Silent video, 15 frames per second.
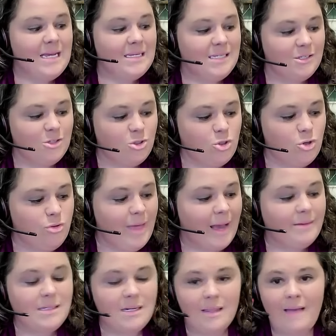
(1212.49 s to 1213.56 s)
Since
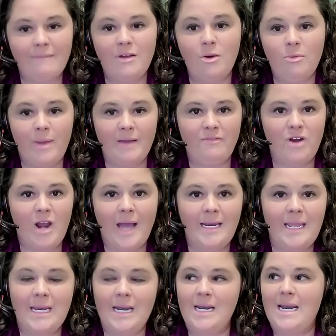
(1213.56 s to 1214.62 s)
2011, we have
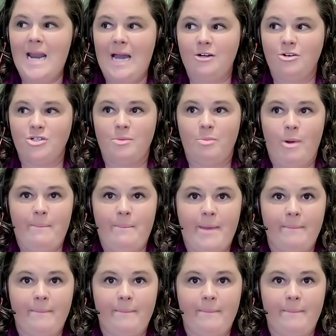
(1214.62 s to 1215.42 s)
not needed a doctor's appointment.